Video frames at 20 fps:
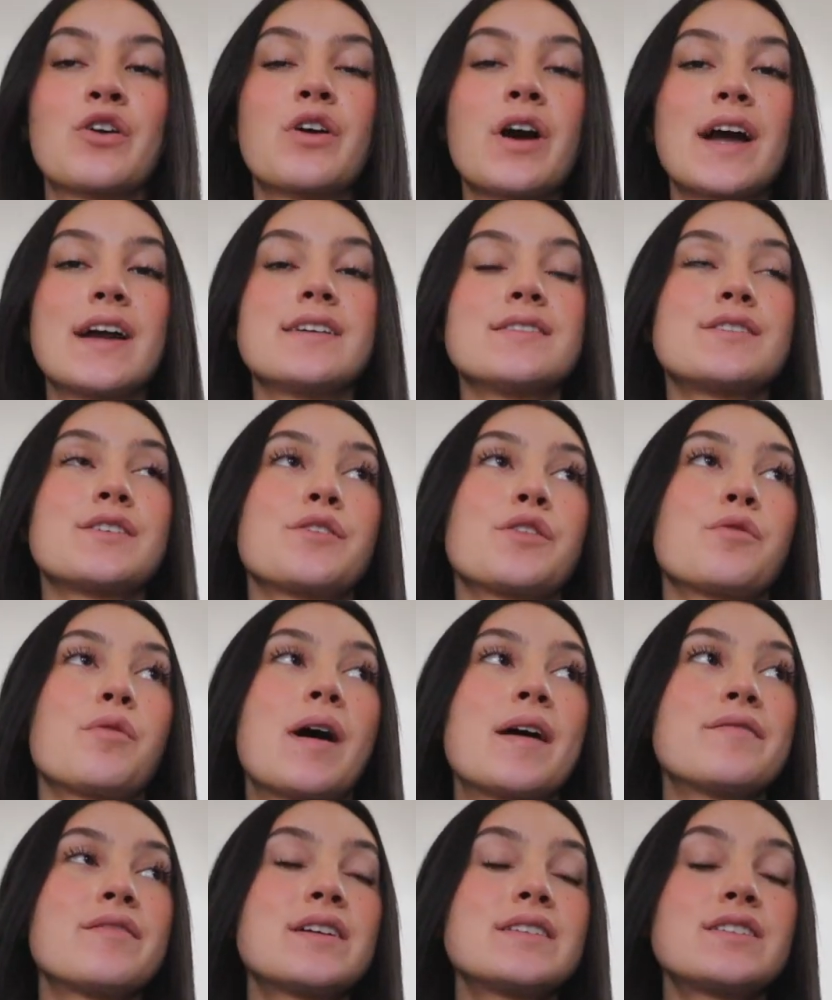Okay, so the
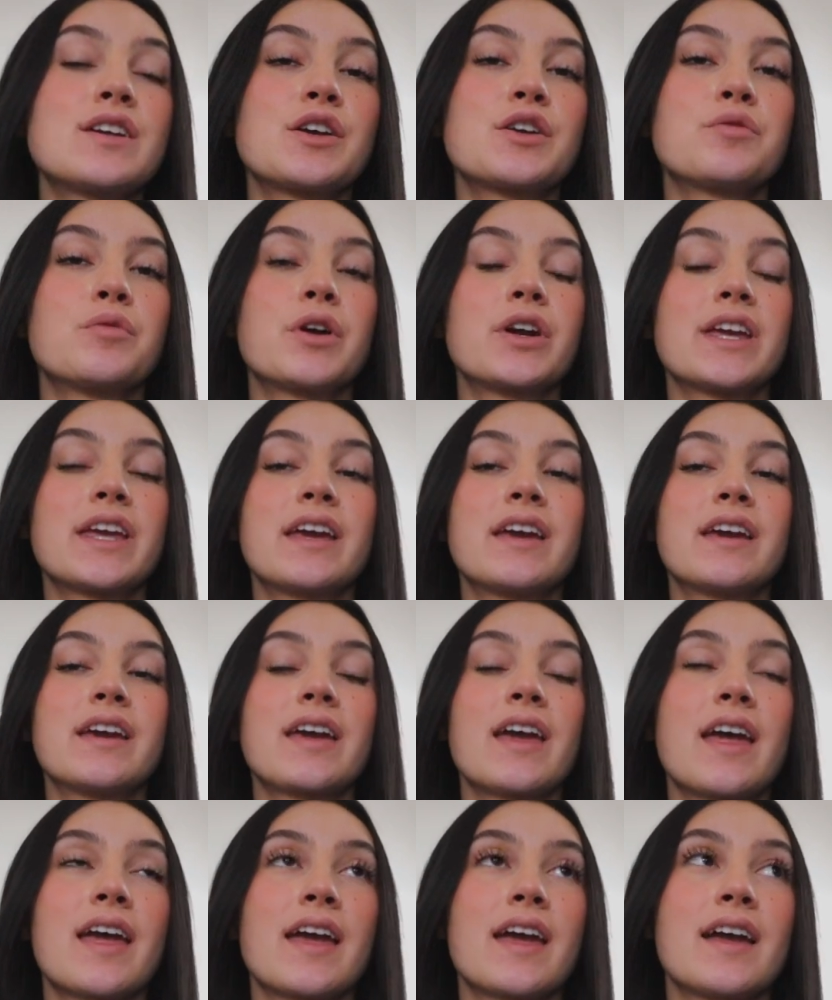Wi-Fi started
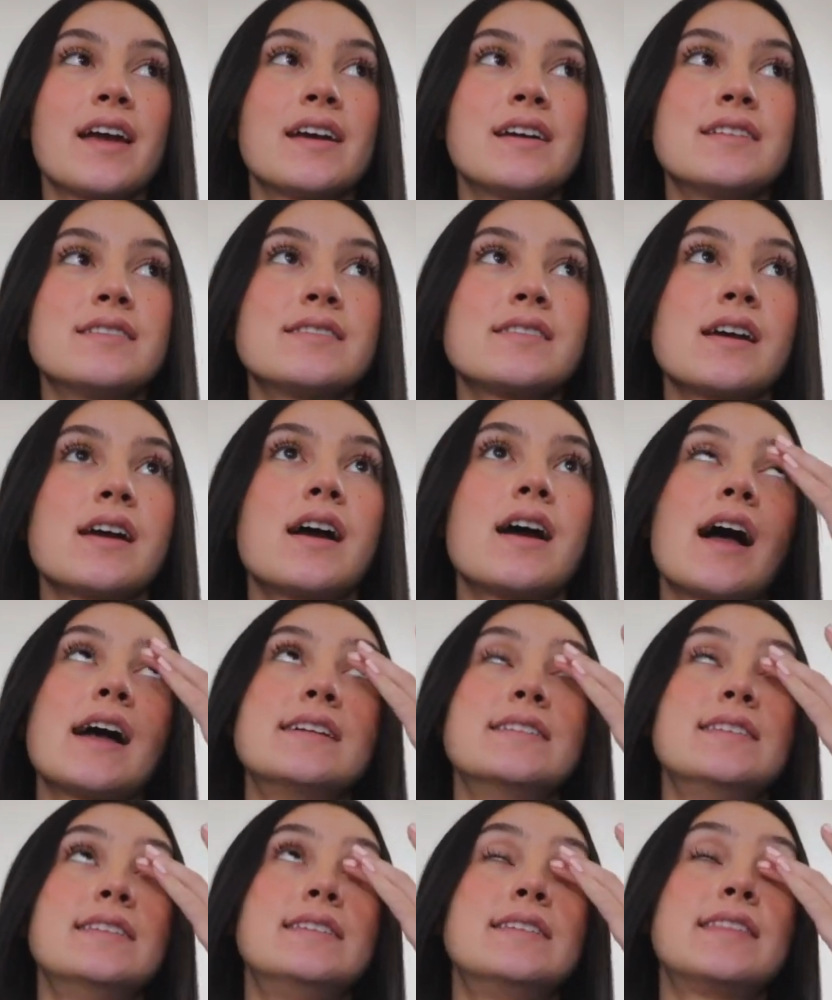working and
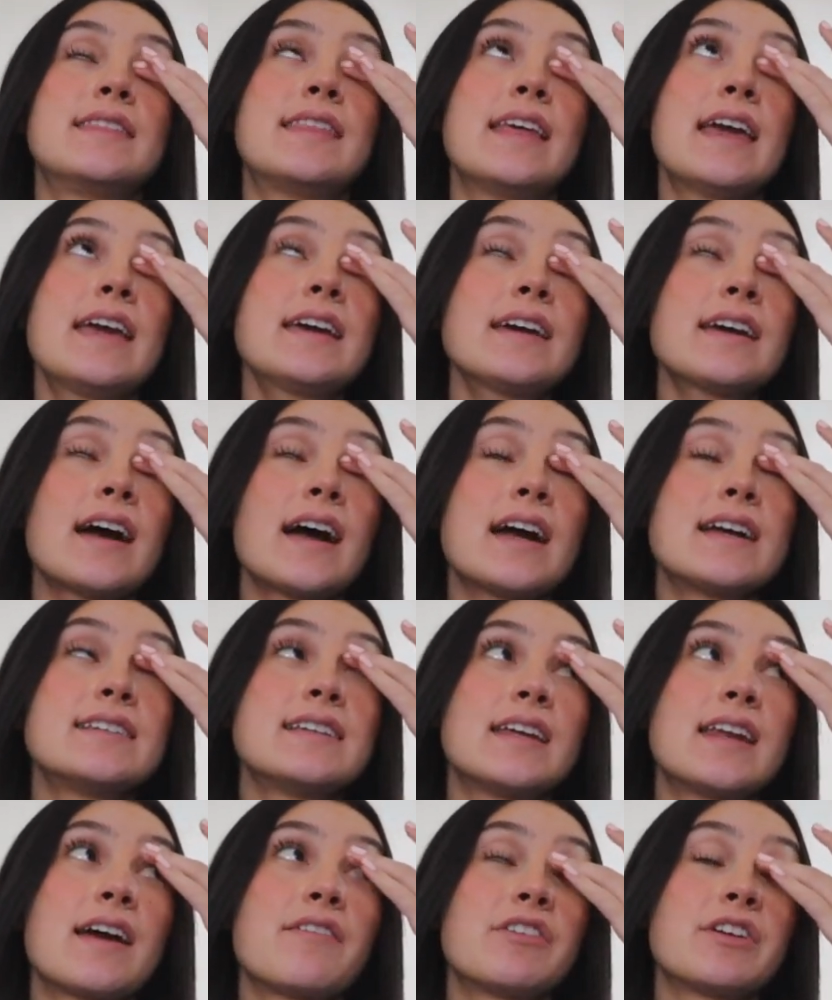I think I
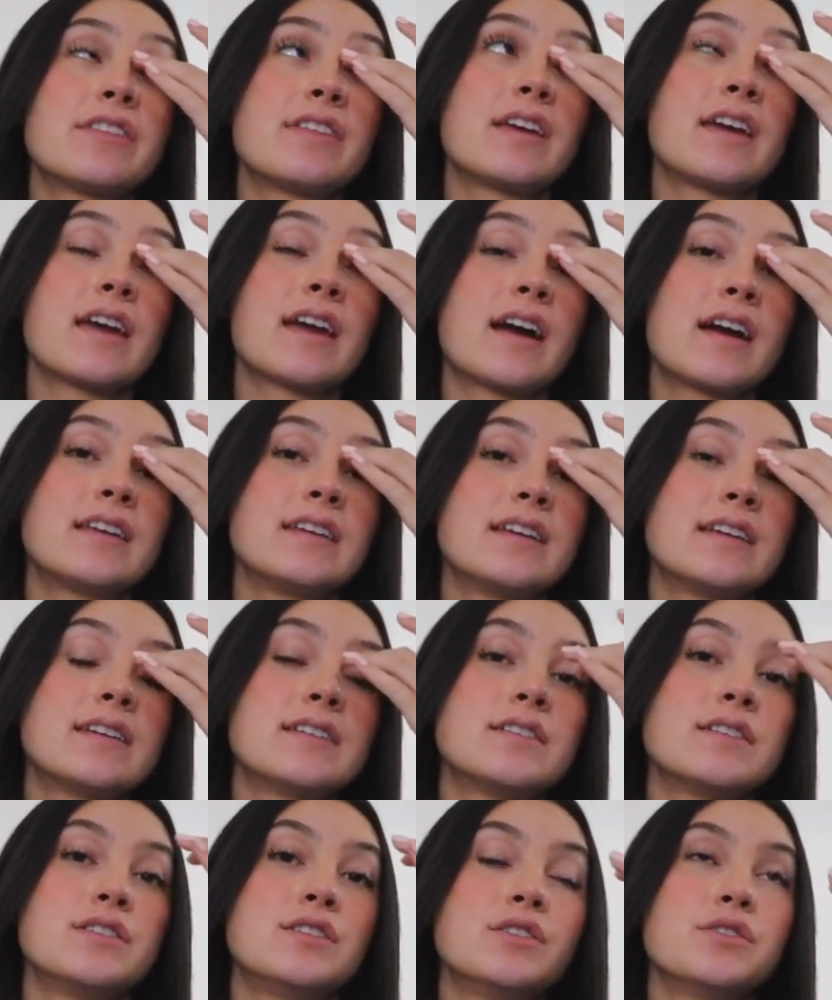did everything I needed
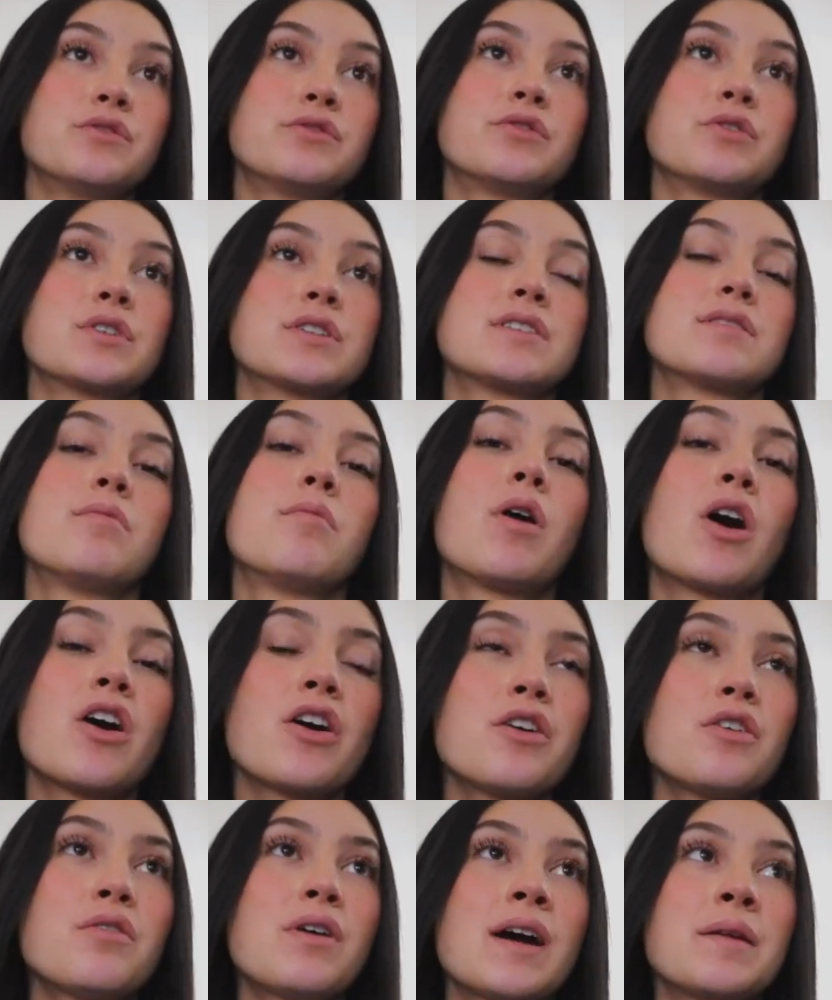to do for
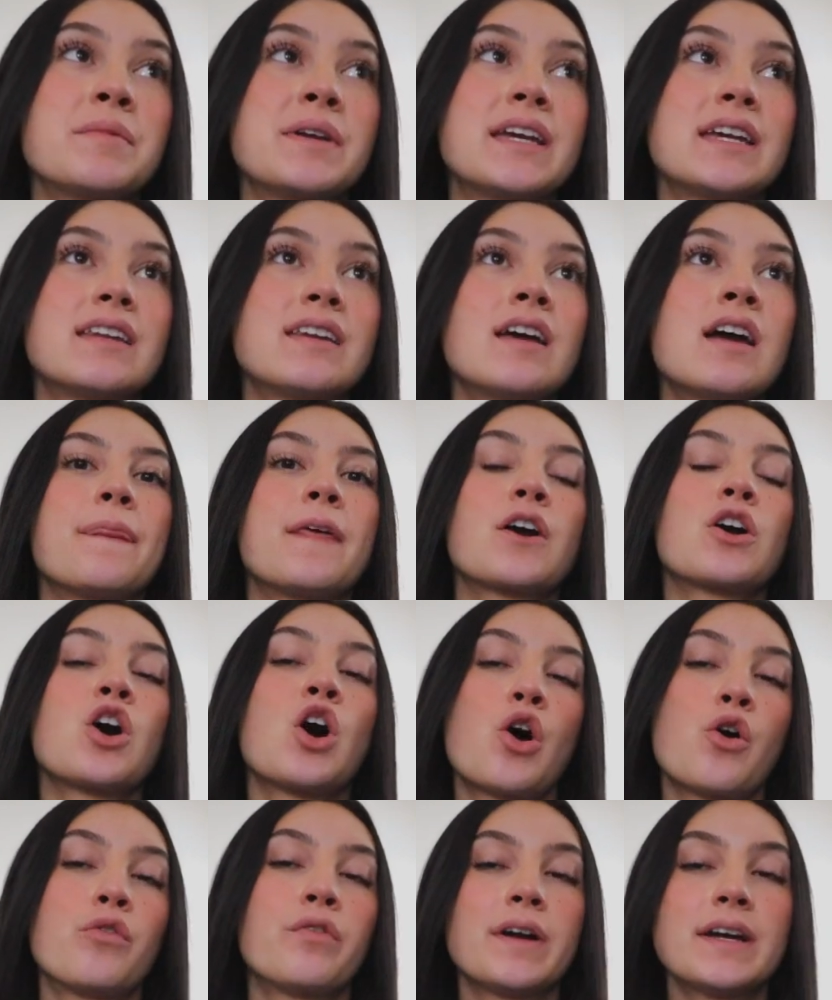tomorrow. I mean, the
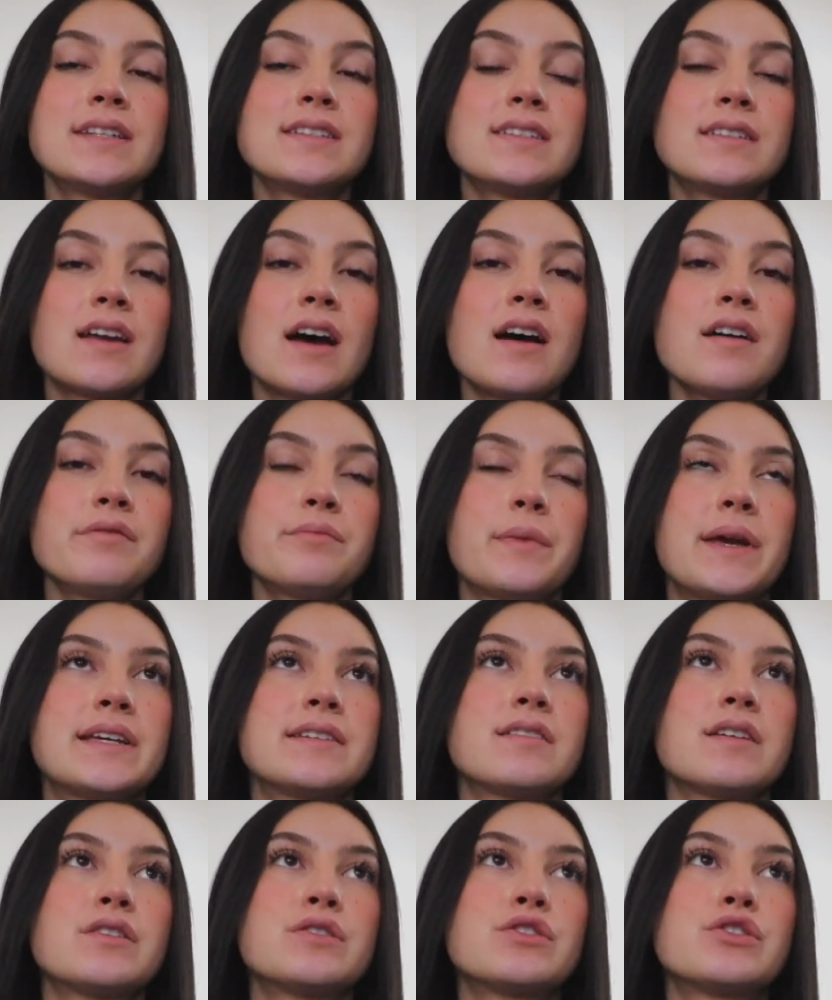COVID stuff
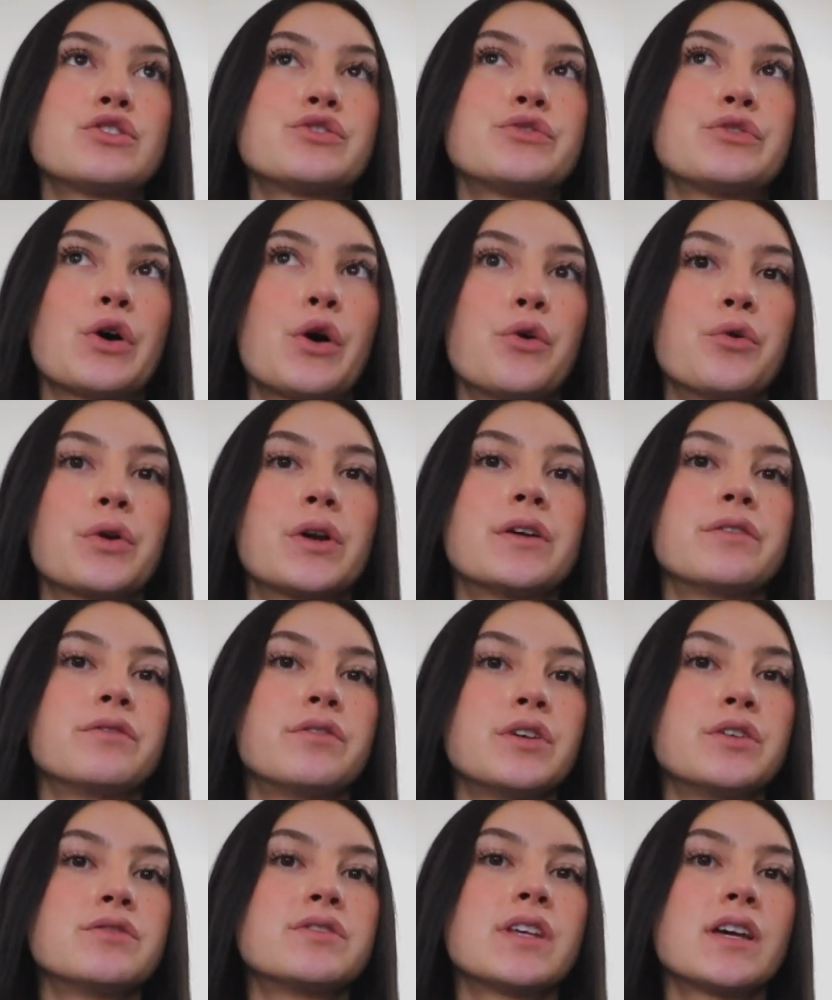makes it so
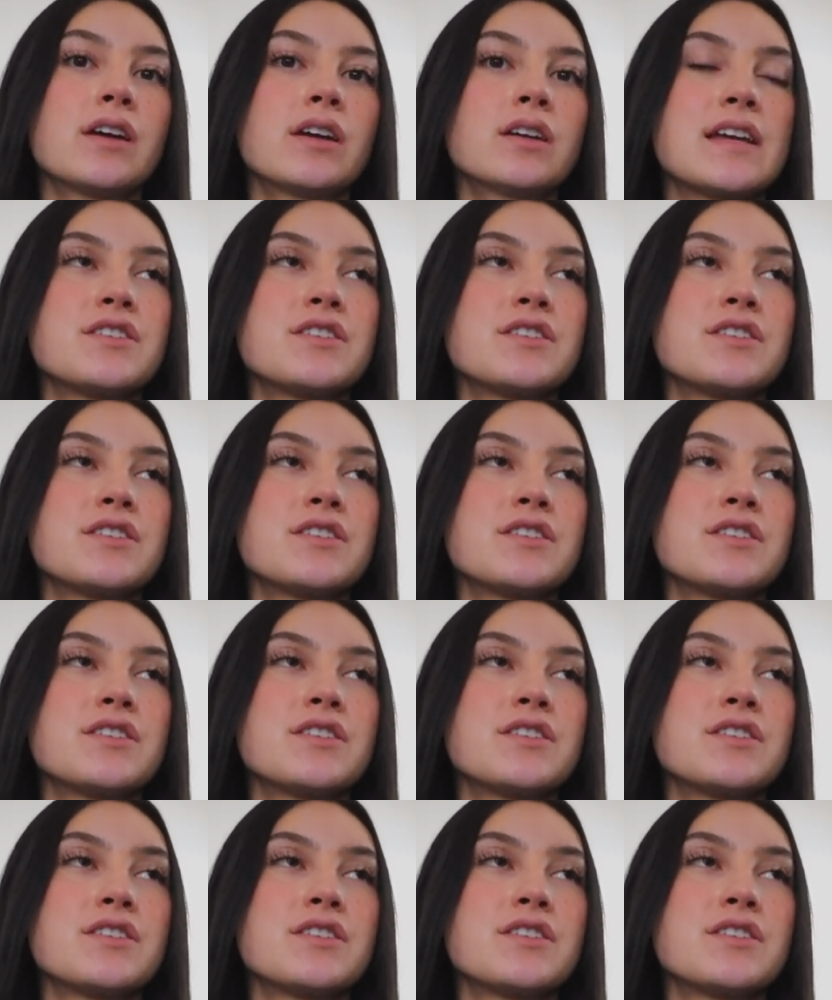confusing.